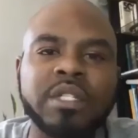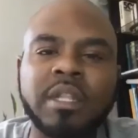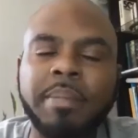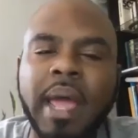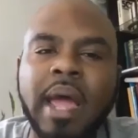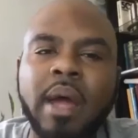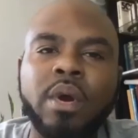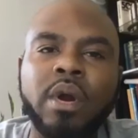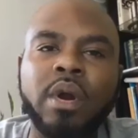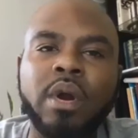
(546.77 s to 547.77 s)
the power
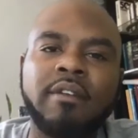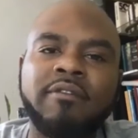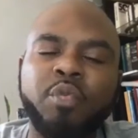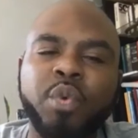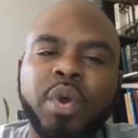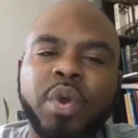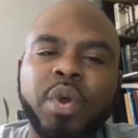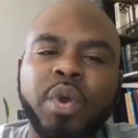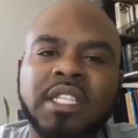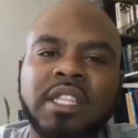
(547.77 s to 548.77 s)
of realizing